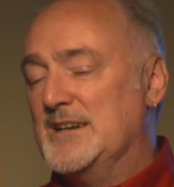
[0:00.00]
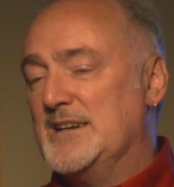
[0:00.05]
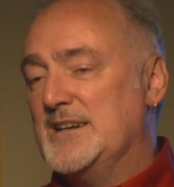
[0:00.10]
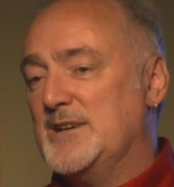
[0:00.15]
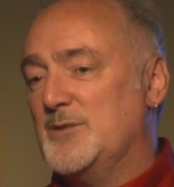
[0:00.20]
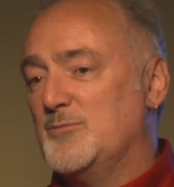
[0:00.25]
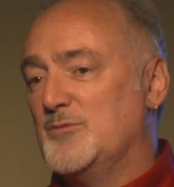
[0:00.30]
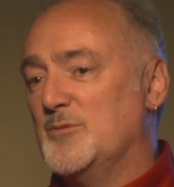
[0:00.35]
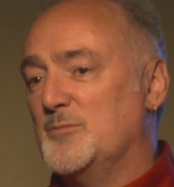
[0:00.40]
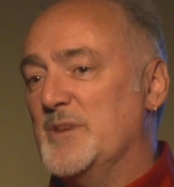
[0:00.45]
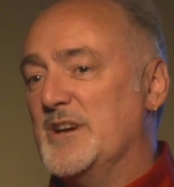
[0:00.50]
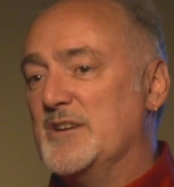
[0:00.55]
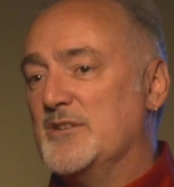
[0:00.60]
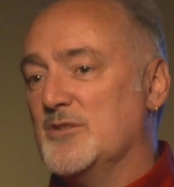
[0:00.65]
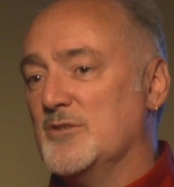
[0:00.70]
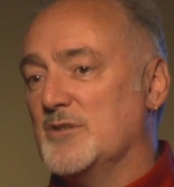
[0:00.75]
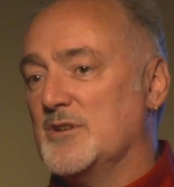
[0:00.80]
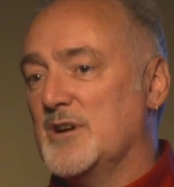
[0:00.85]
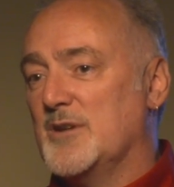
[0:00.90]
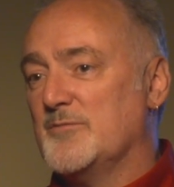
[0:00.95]
it will make
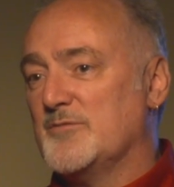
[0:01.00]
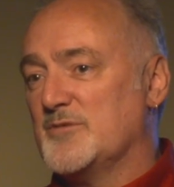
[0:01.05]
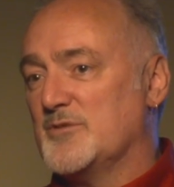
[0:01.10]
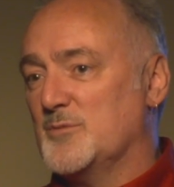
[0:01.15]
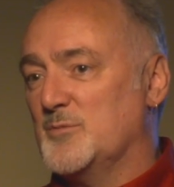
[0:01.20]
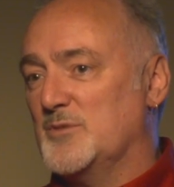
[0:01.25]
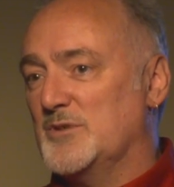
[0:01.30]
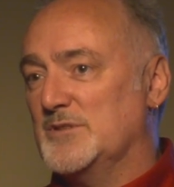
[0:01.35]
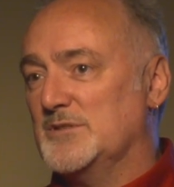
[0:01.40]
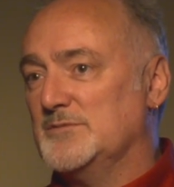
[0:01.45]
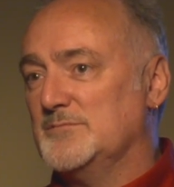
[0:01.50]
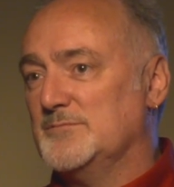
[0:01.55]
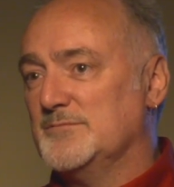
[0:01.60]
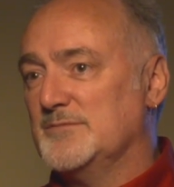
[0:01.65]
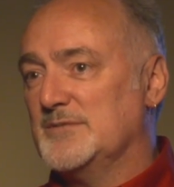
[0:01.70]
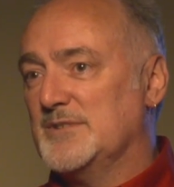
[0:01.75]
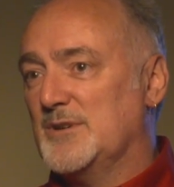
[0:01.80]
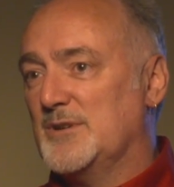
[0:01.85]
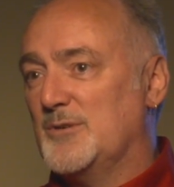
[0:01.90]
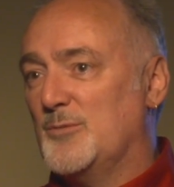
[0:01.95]
her comfortable
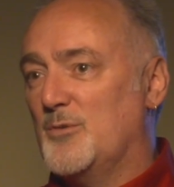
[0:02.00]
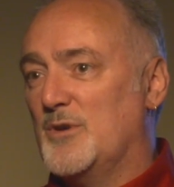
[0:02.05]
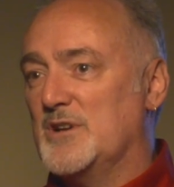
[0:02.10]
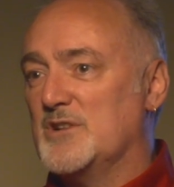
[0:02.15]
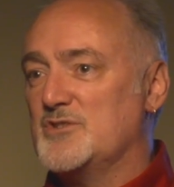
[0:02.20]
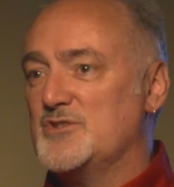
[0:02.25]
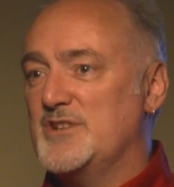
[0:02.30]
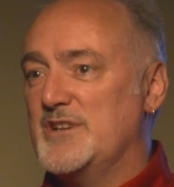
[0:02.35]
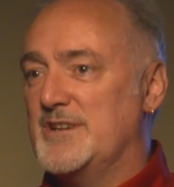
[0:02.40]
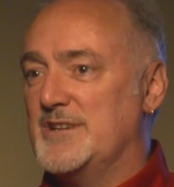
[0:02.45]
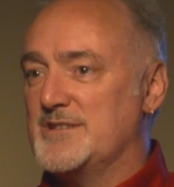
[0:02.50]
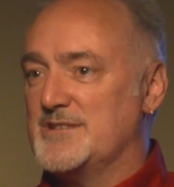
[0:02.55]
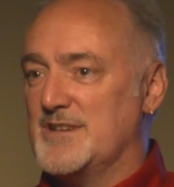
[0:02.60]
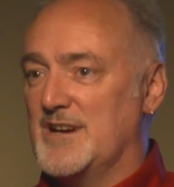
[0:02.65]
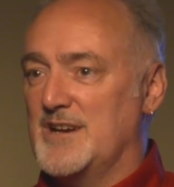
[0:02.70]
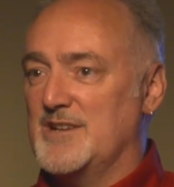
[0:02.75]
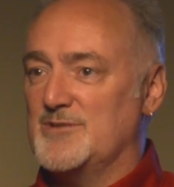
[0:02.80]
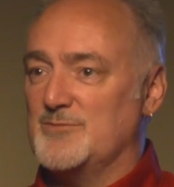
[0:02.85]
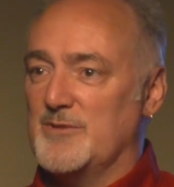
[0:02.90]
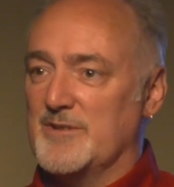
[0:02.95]
while she
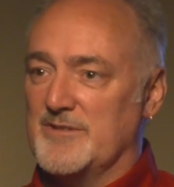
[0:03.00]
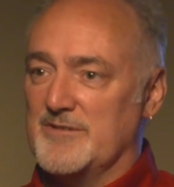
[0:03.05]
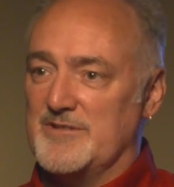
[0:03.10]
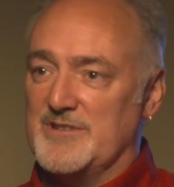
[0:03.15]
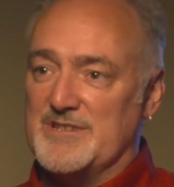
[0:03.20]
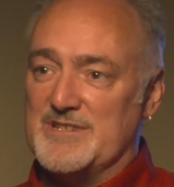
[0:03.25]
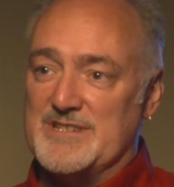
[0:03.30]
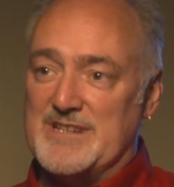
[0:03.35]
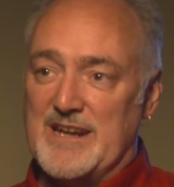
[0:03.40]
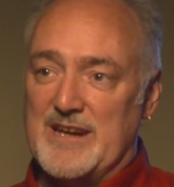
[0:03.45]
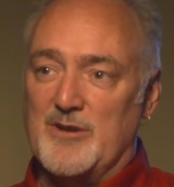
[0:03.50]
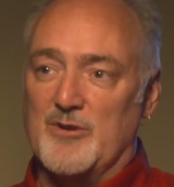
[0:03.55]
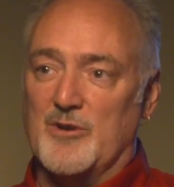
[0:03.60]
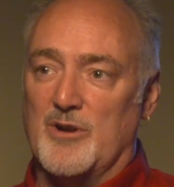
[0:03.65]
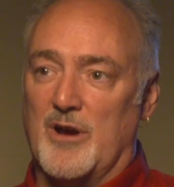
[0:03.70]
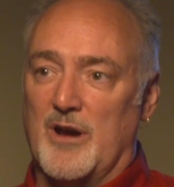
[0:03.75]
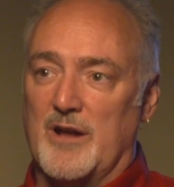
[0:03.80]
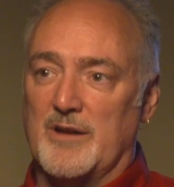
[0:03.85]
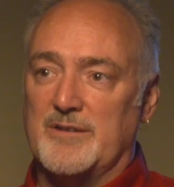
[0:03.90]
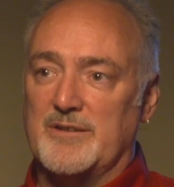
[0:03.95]
decides whether to stay or
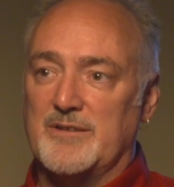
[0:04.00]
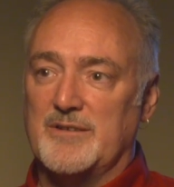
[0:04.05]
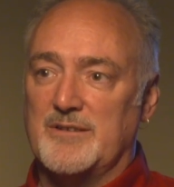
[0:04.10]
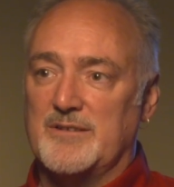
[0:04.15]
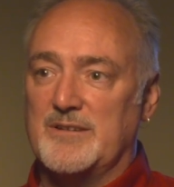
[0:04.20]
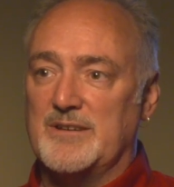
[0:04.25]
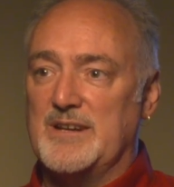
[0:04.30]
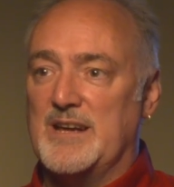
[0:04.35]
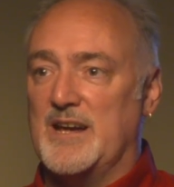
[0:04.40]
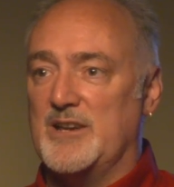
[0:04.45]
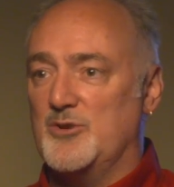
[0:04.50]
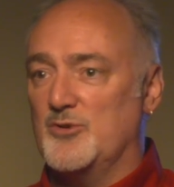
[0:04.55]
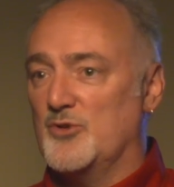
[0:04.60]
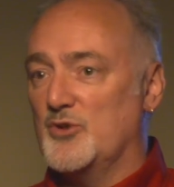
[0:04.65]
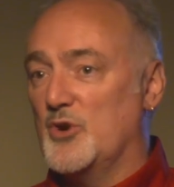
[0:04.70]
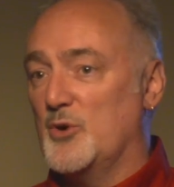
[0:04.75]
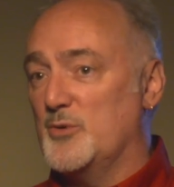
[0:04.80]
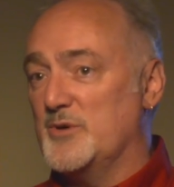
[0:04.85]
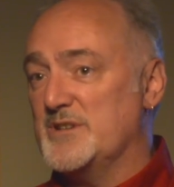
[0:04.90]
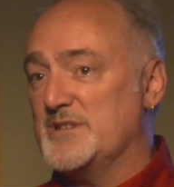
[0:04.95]
not, and you'll
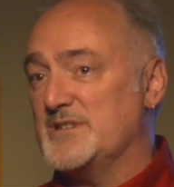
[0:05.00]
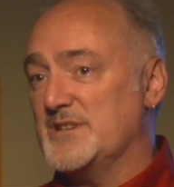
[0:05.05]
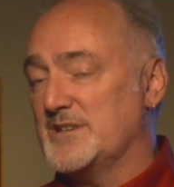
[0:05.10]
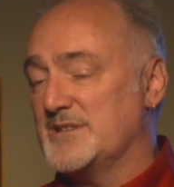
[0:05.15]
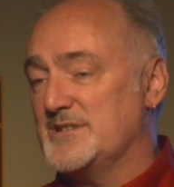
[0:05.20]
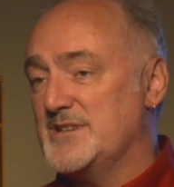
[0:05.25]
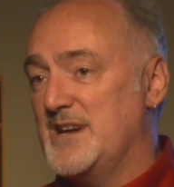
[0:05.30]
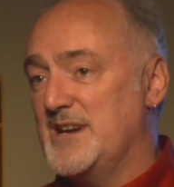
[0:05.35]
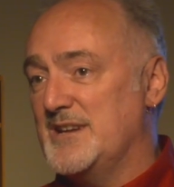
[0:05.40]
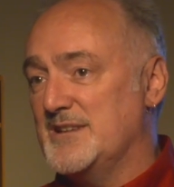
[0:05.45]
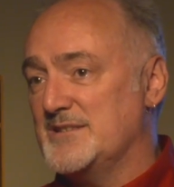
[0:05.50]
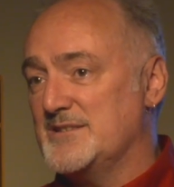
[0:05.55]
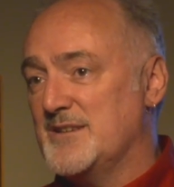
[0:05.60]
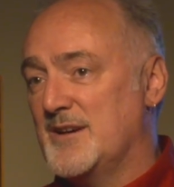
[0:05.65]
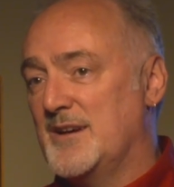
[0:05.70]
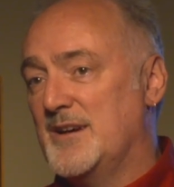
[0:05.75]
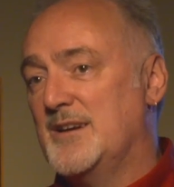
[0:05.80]
know in 6 days.